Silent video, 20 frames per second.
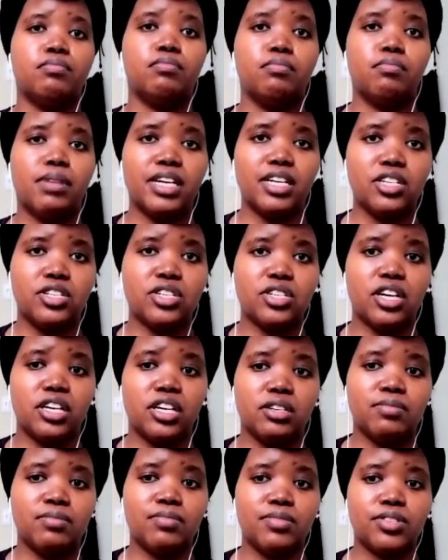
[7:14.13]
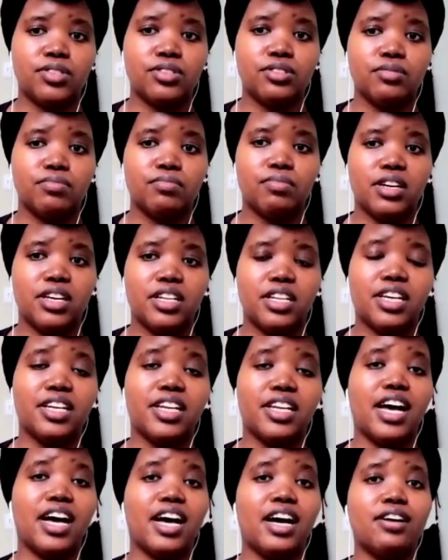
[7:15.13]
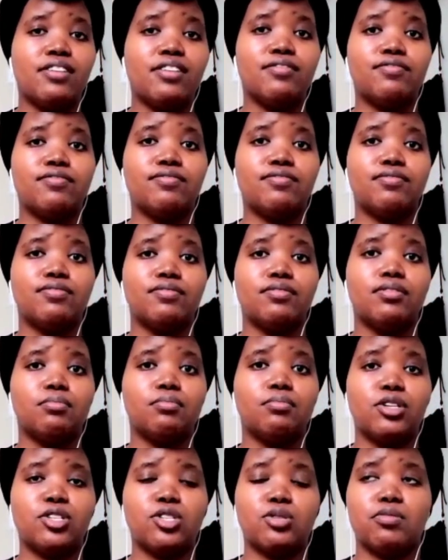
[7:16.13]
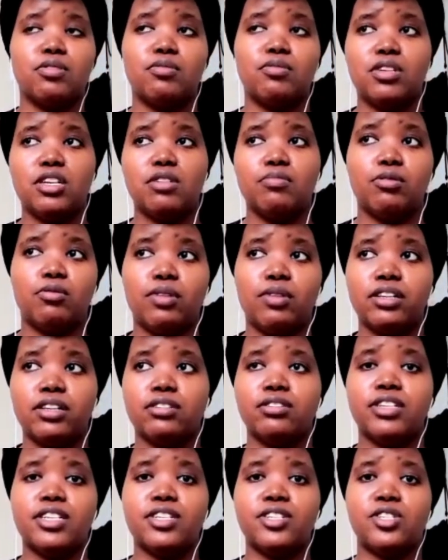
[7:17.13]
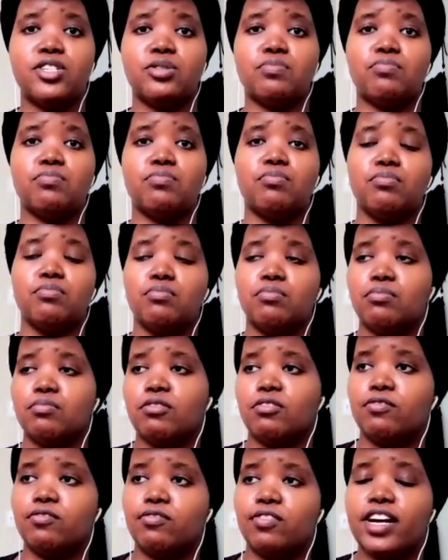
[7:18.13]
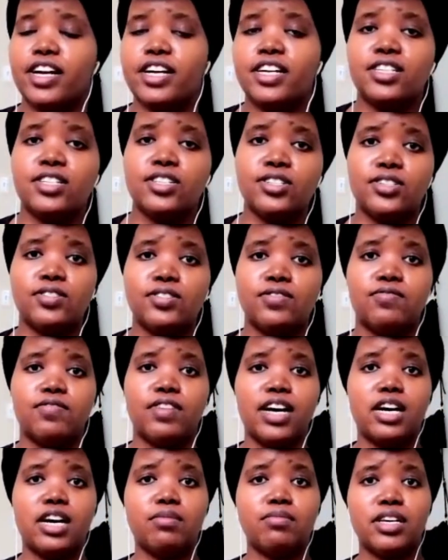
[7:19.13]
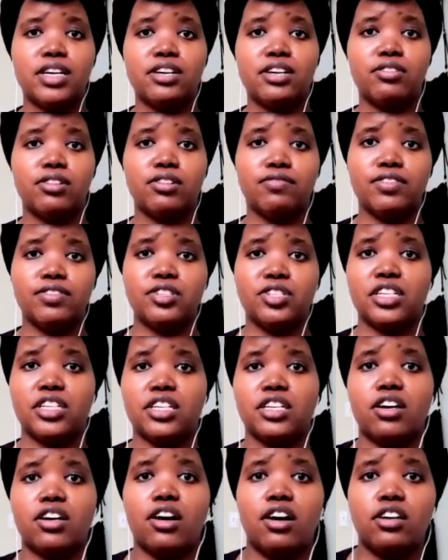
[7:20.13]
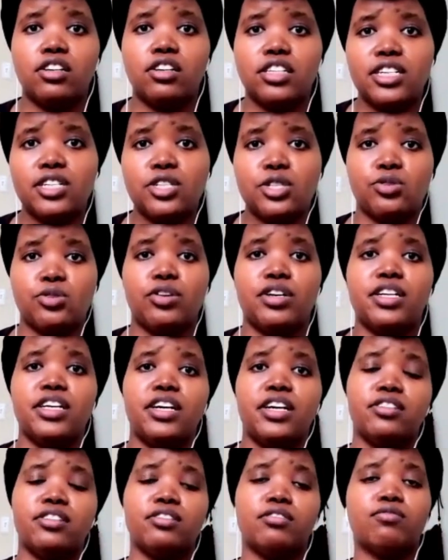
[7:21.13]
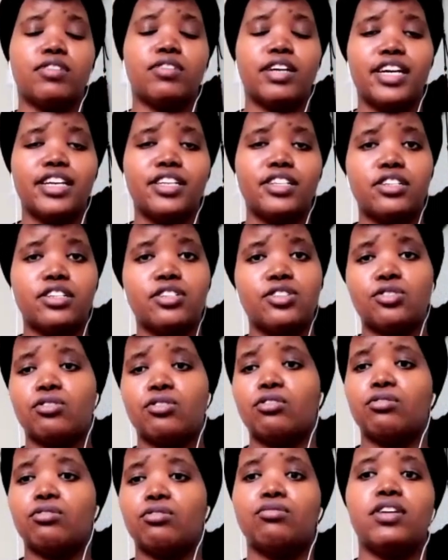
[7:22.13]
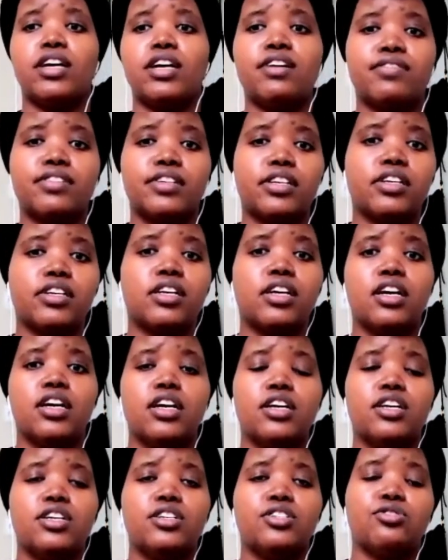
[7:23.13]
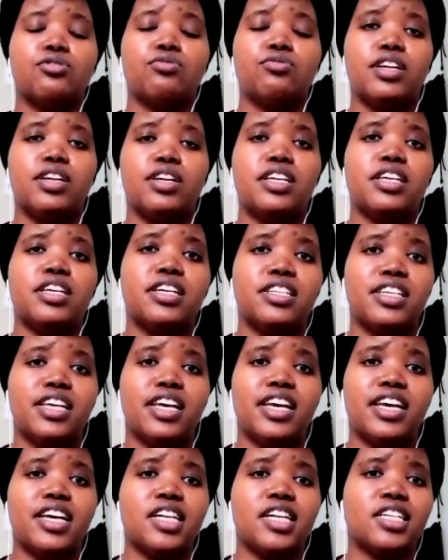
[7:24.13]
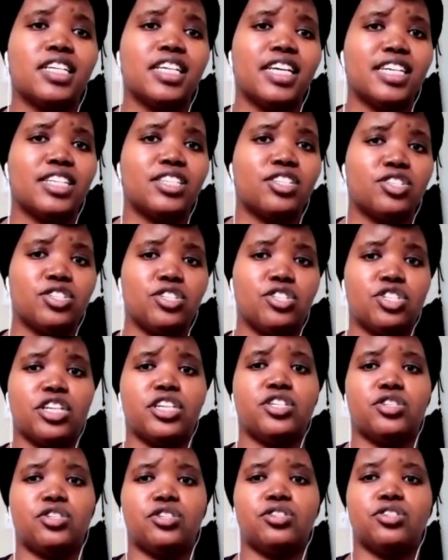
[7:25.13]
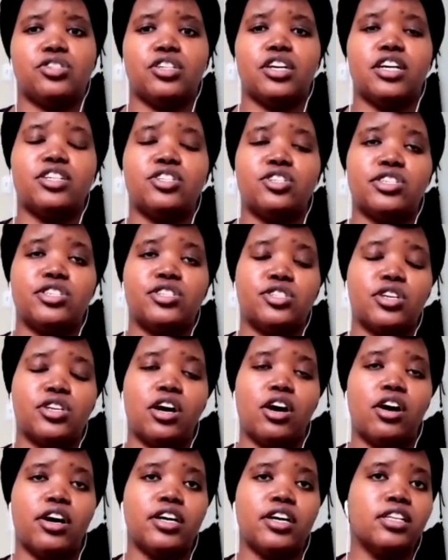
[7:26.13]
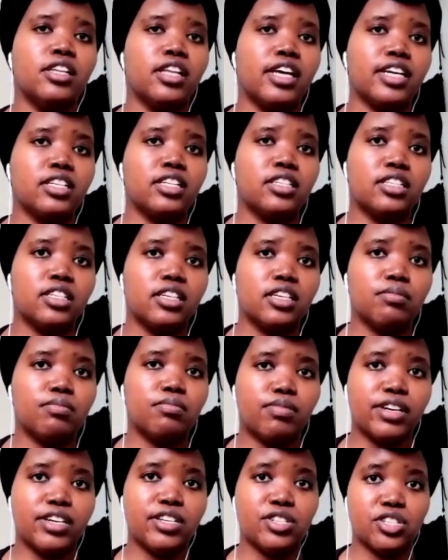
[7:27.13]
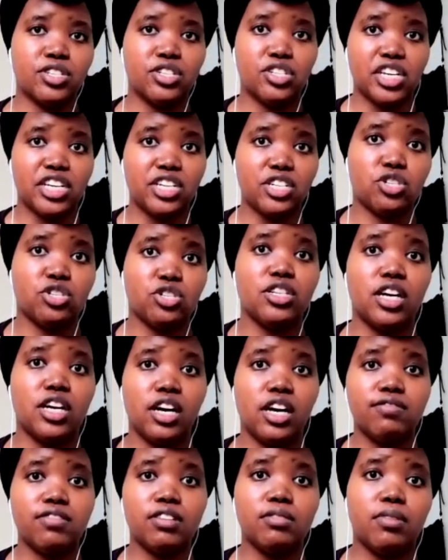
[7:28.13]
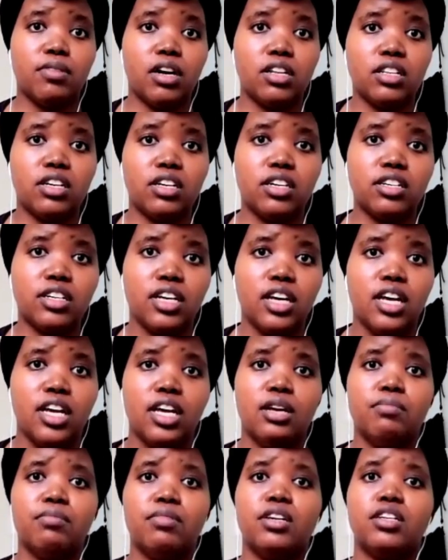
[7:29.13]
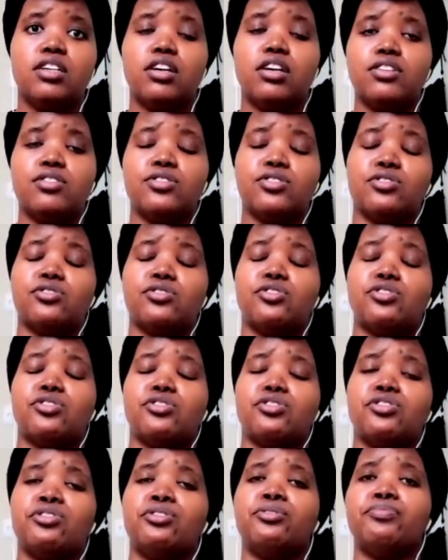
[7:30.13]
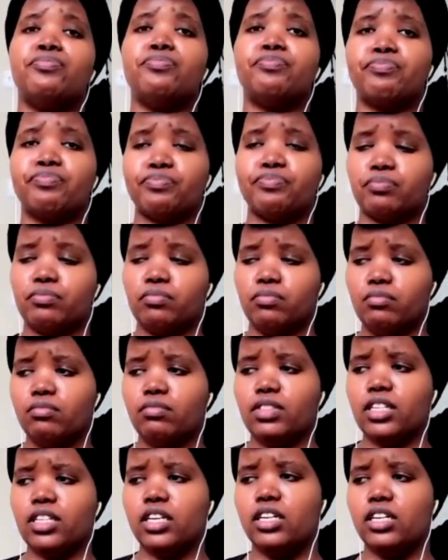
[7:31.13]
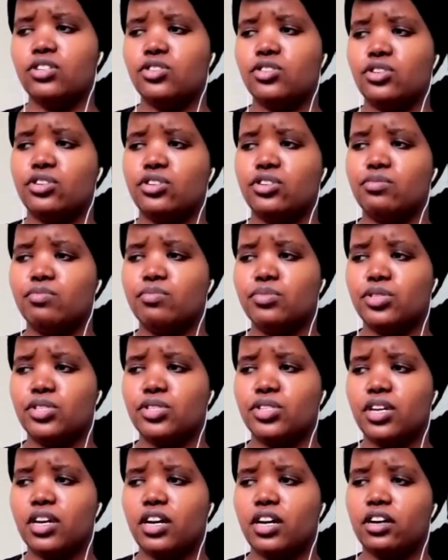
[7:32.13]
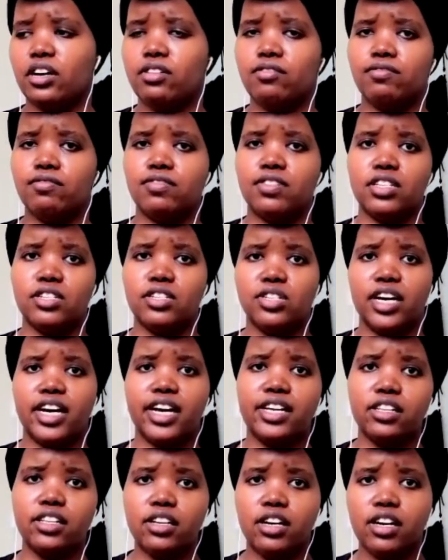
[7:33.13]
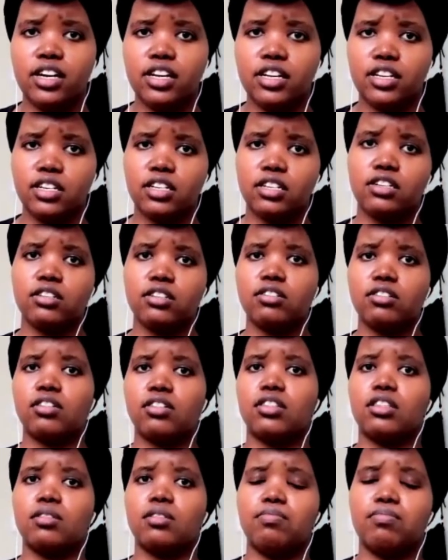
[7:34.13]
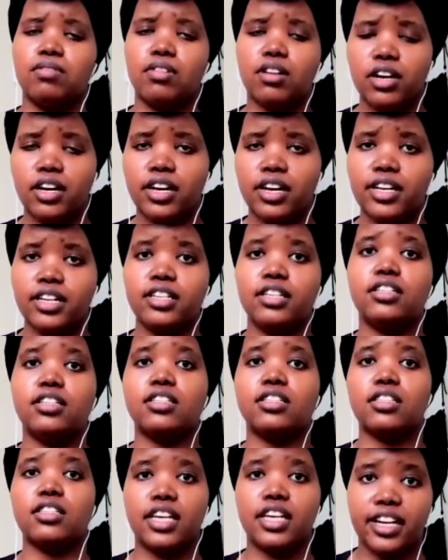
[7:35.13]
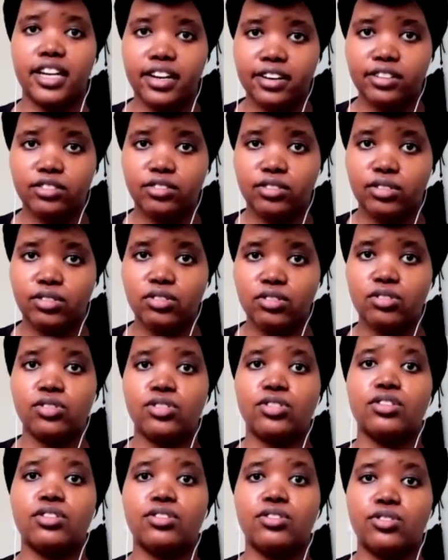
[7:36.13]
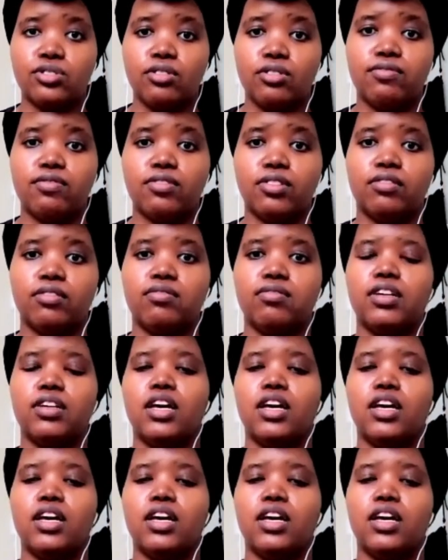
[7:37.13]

many times, and then have multiple people, whether it's friends, family, or if it's any colleagues or any other writers or whoever, to read it and get suggestions, not just on like the presentation of the monologue, but also to in terms of the dialogue, the plot, the characters, so forth.